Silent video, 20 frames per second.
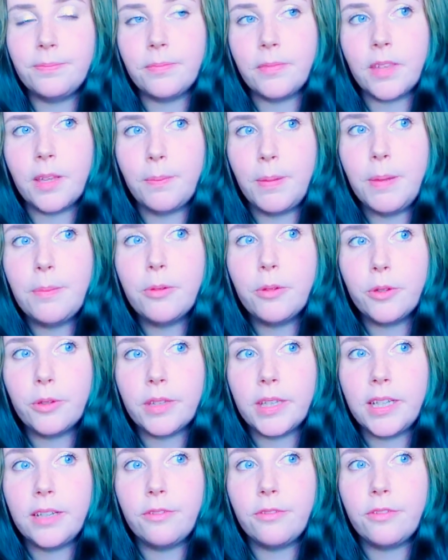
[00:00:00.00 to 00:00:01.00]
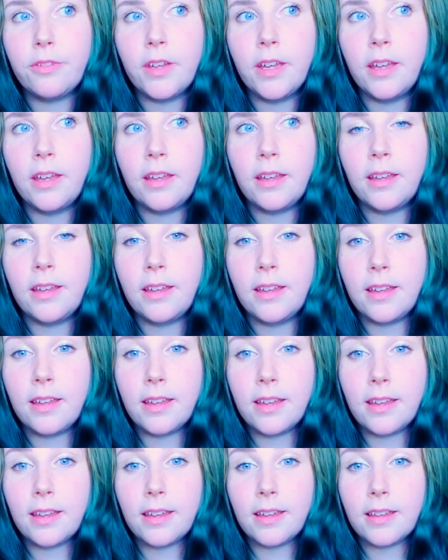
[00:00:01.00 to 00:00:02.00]
the people who leave,
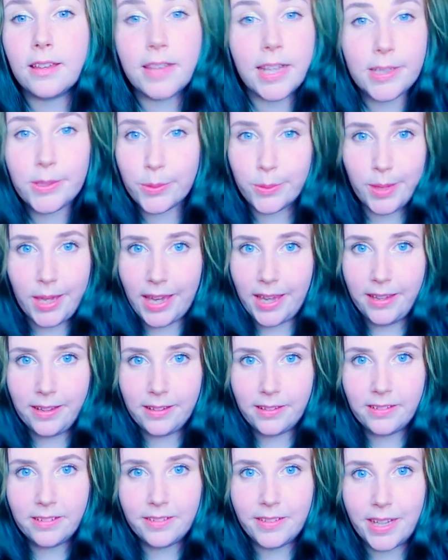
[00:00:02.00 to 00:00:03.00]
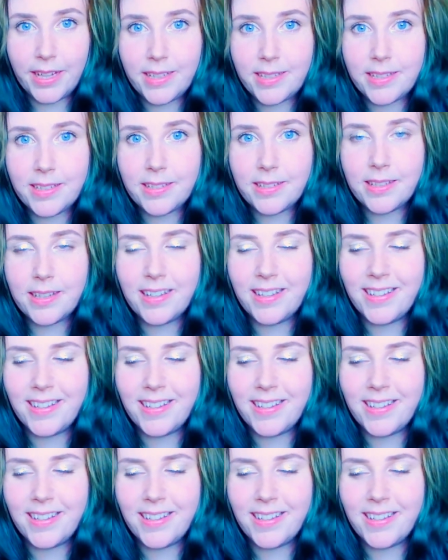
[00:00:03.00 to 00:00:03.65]
that's okay. That's,